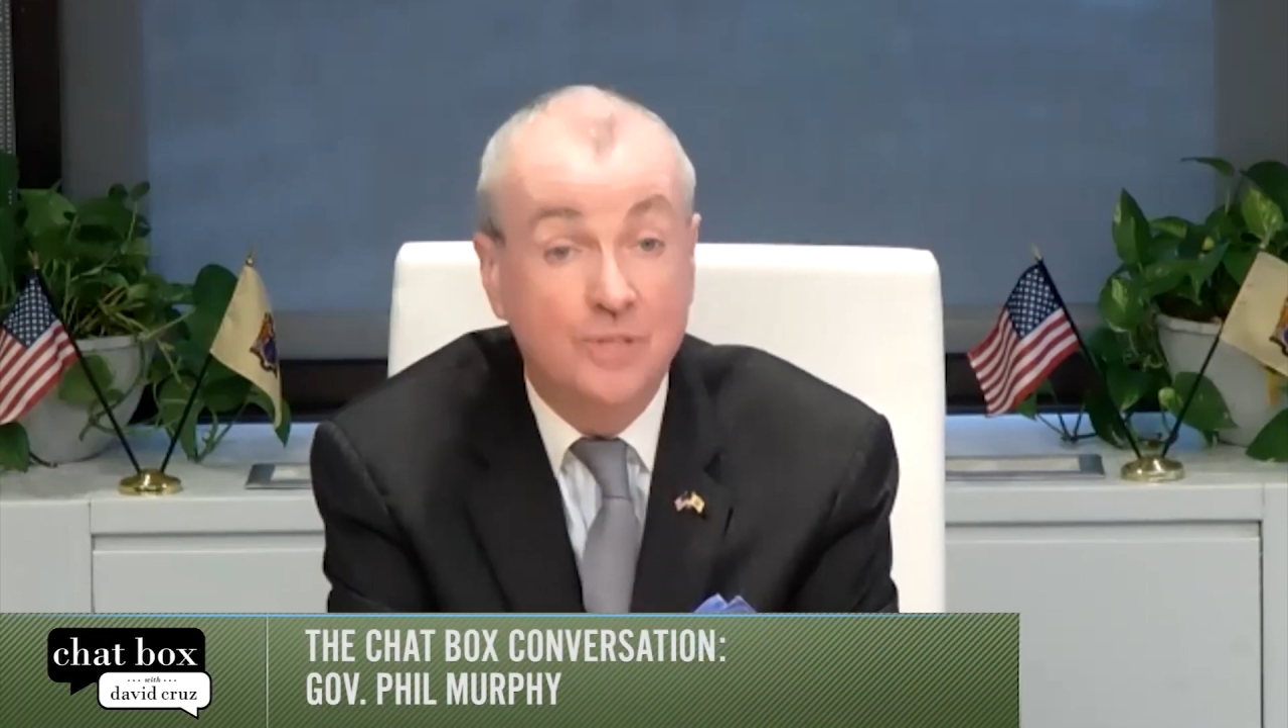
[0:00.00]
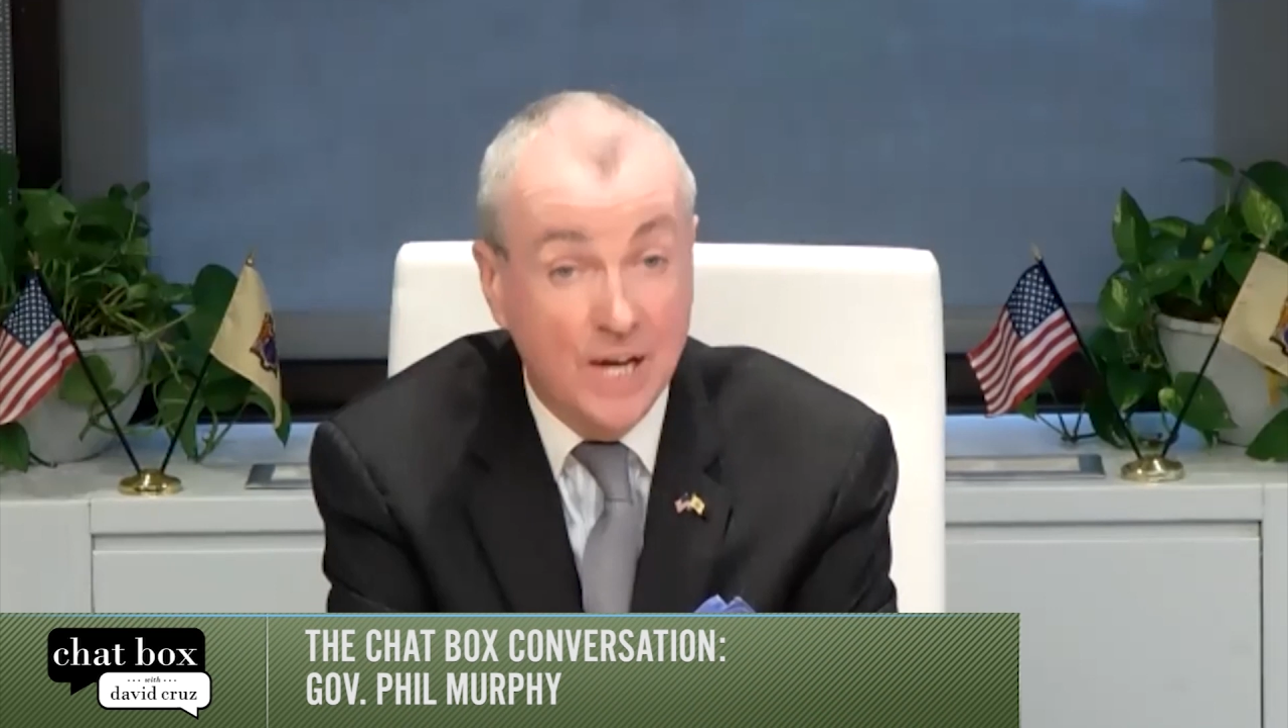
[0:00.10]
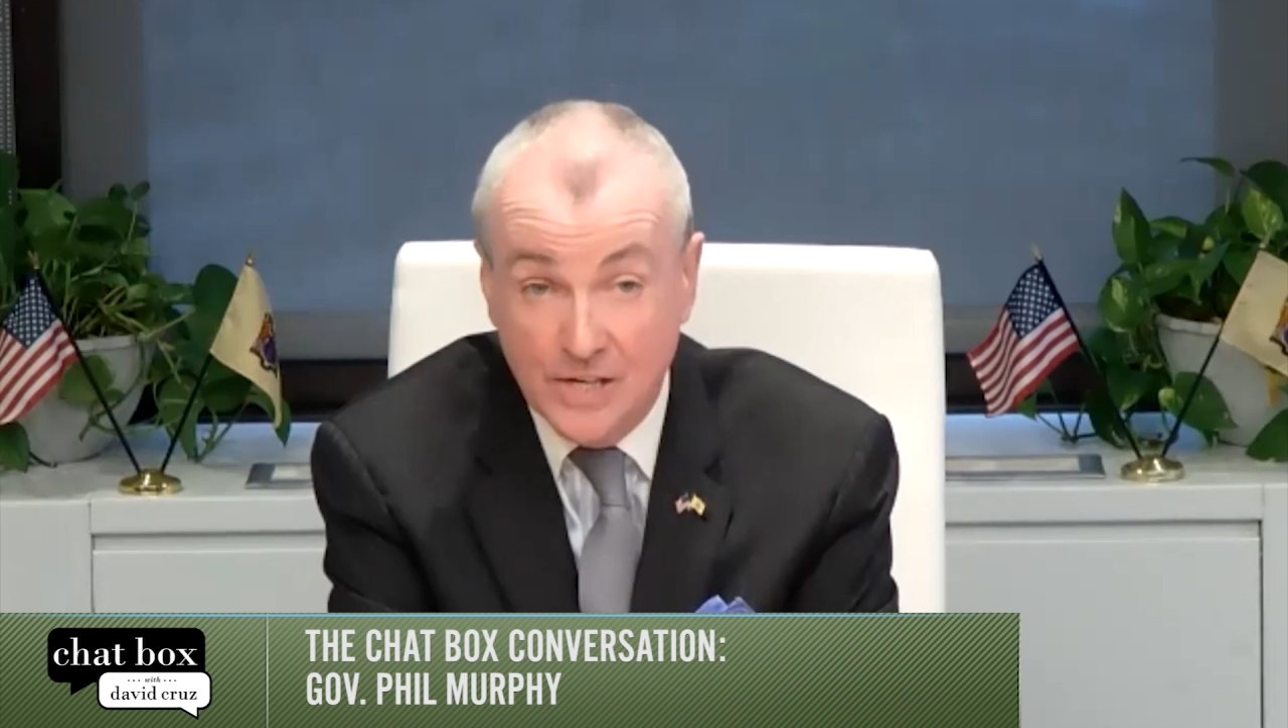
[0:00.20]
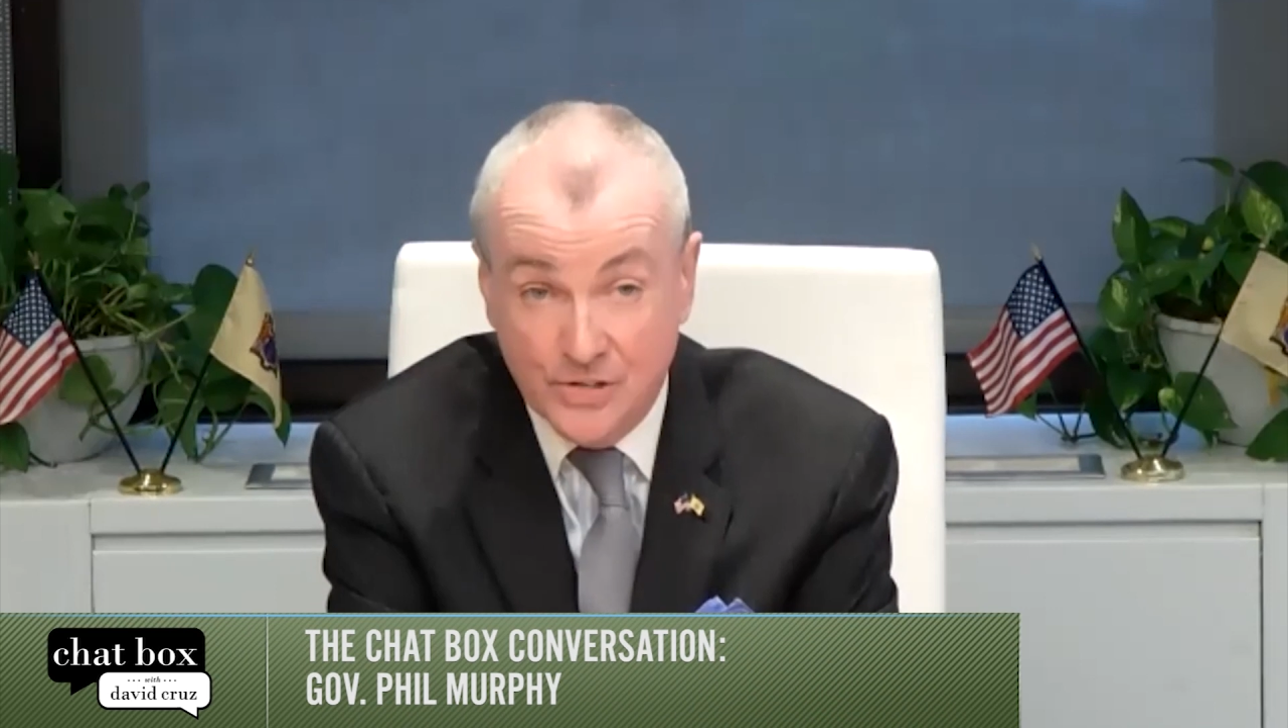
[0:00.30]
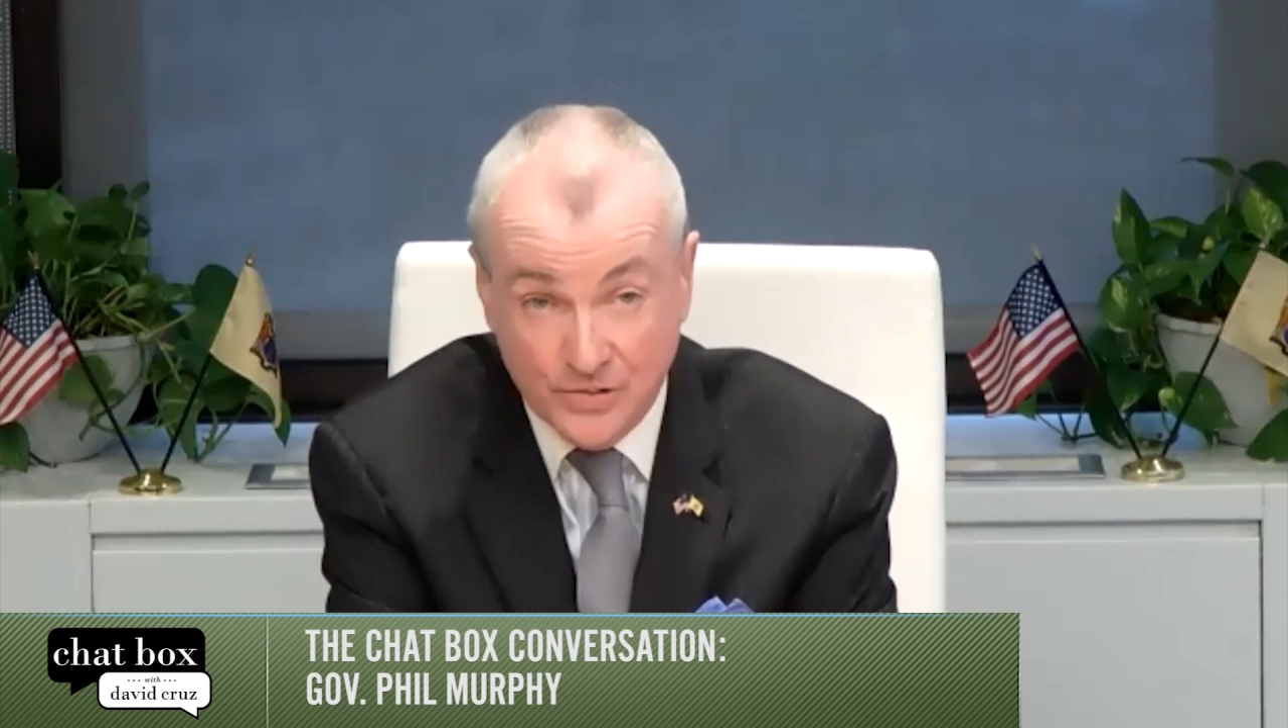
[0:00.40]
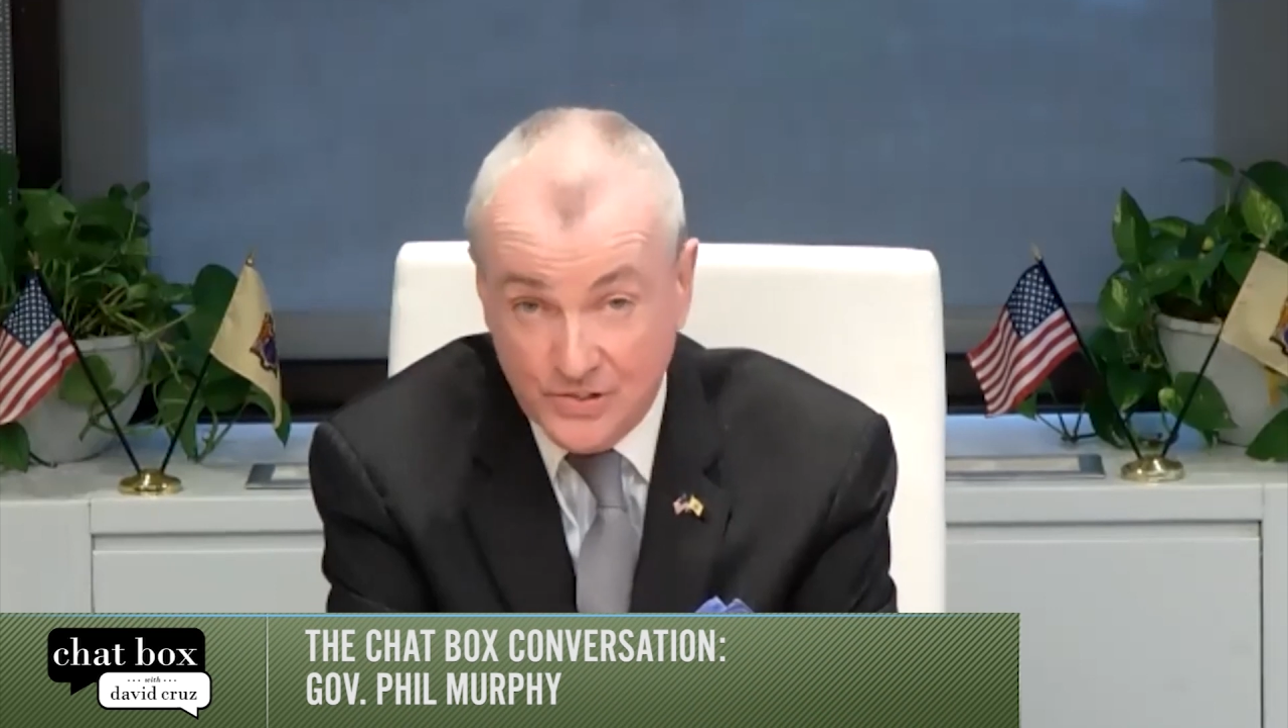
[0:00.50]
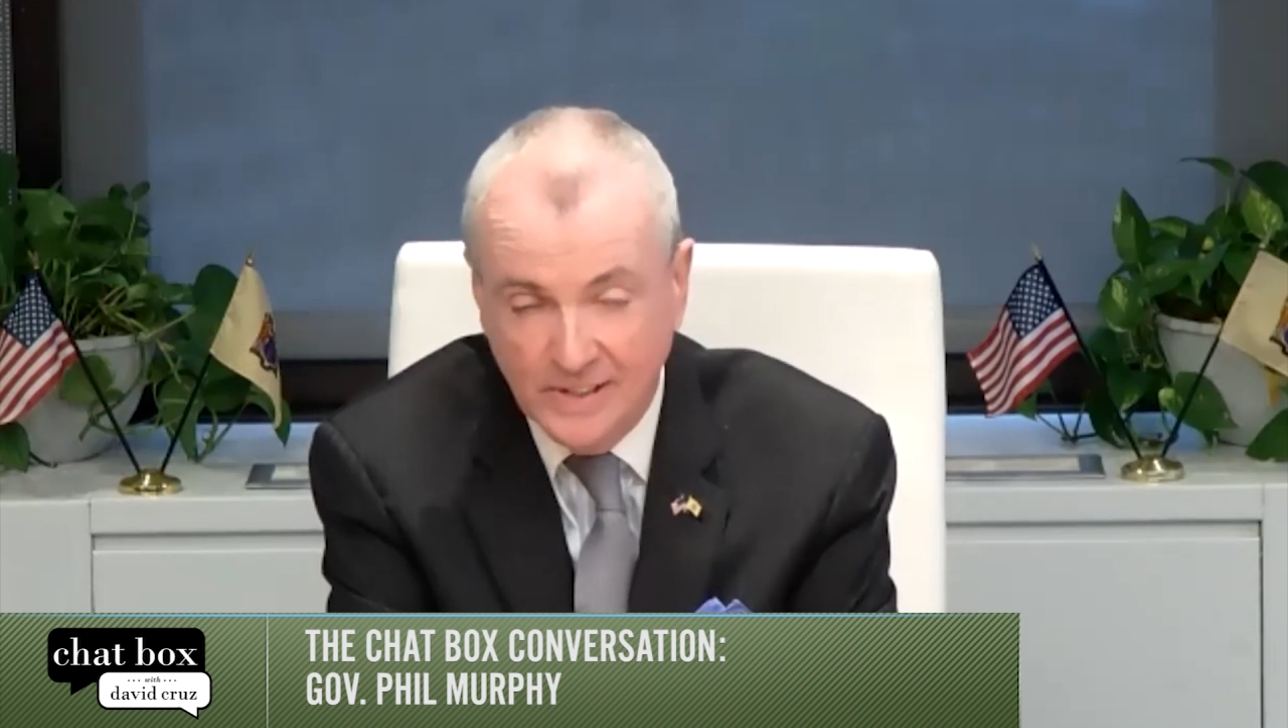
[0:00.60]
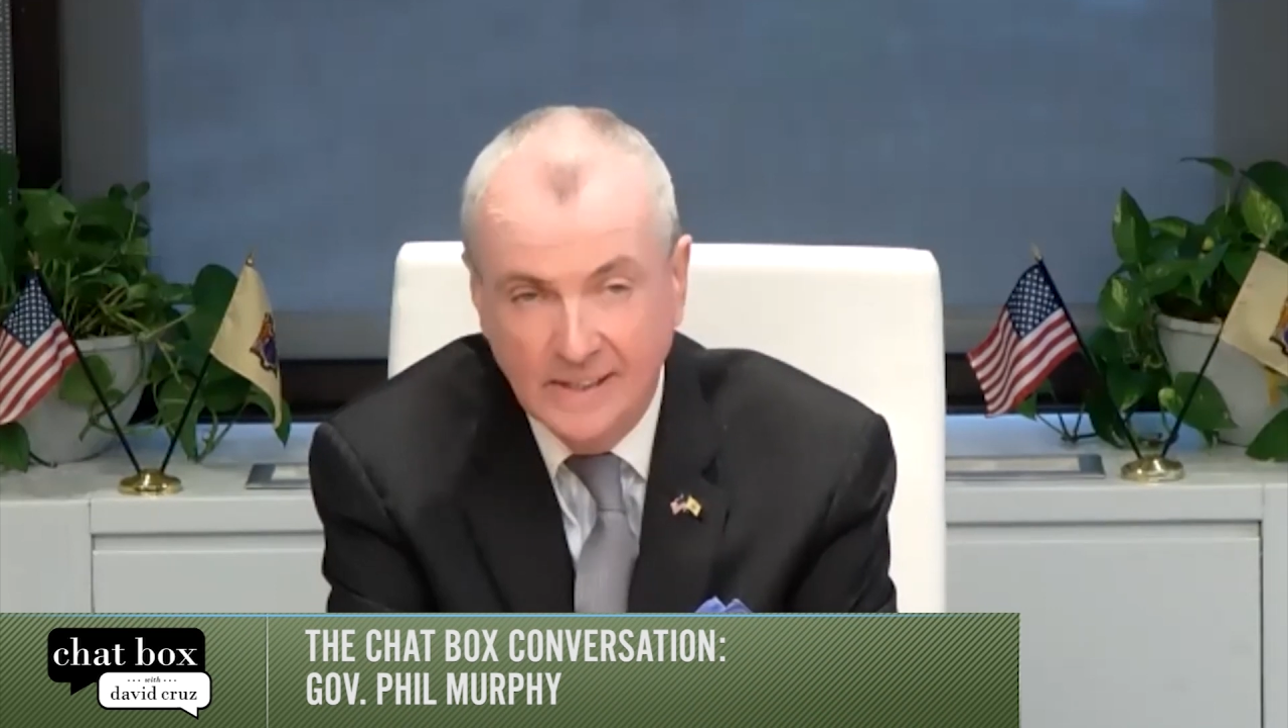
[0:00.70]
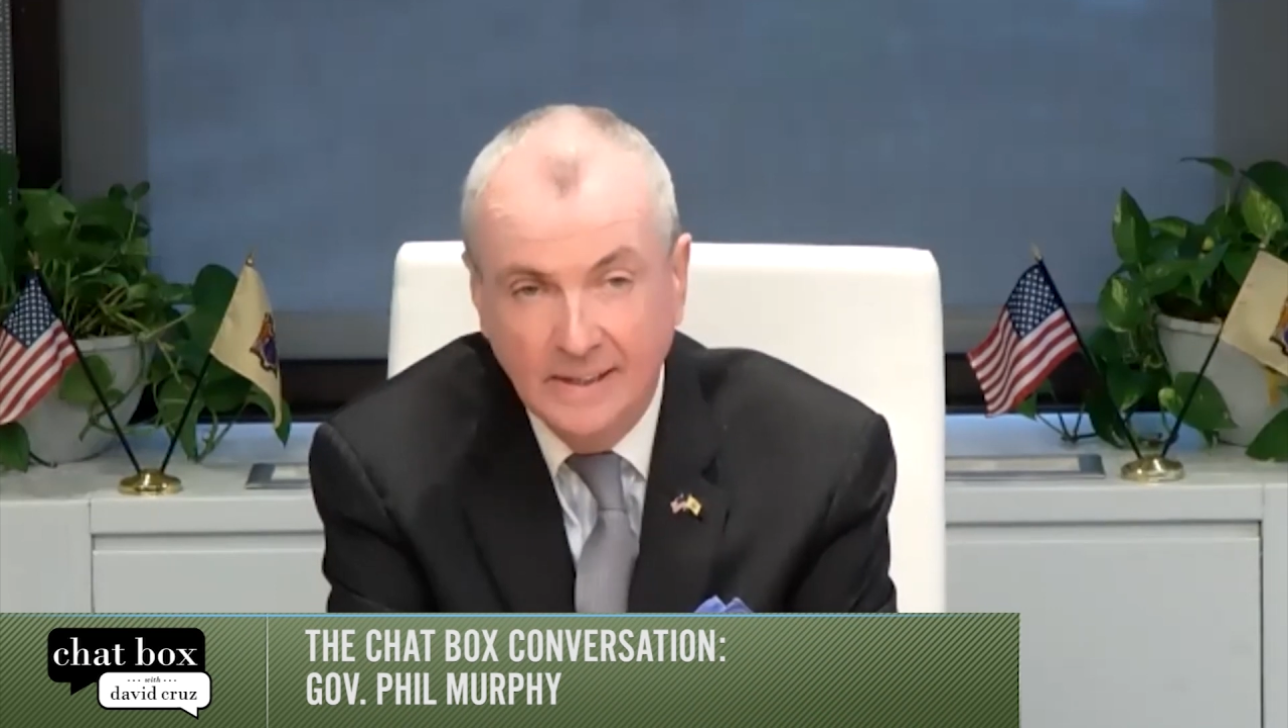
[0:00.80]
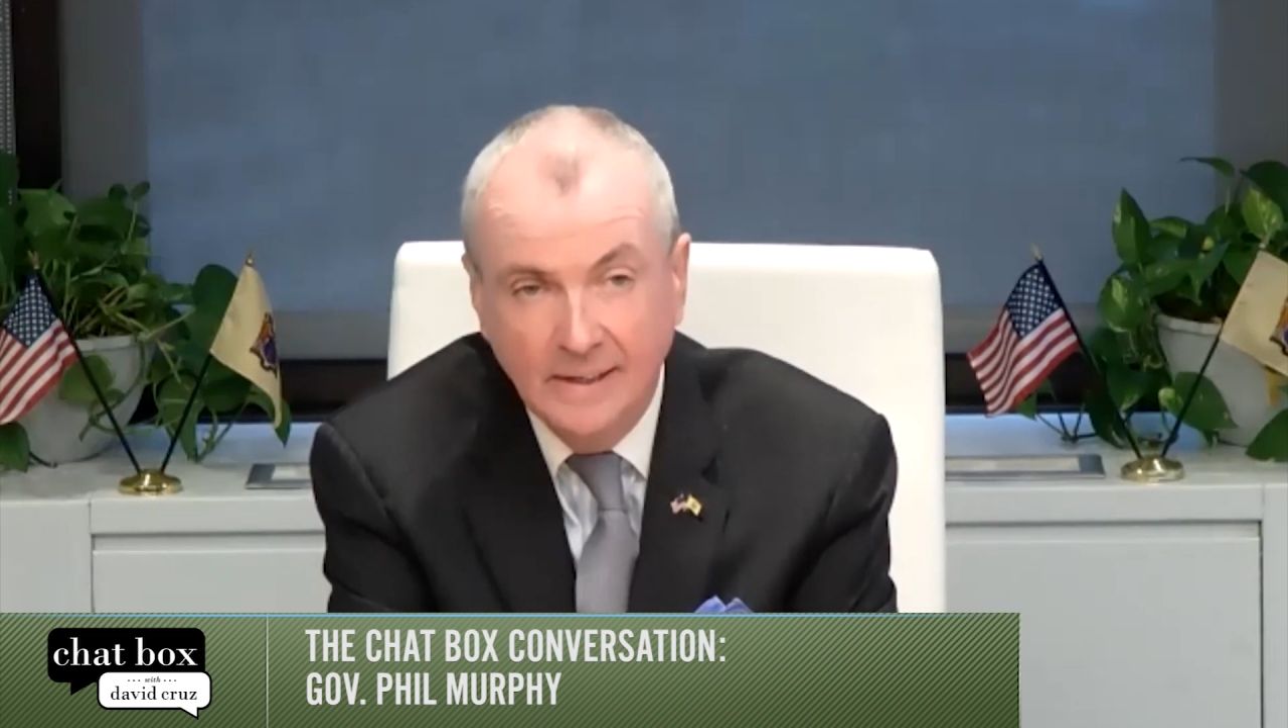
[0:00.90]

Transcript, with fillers: changers.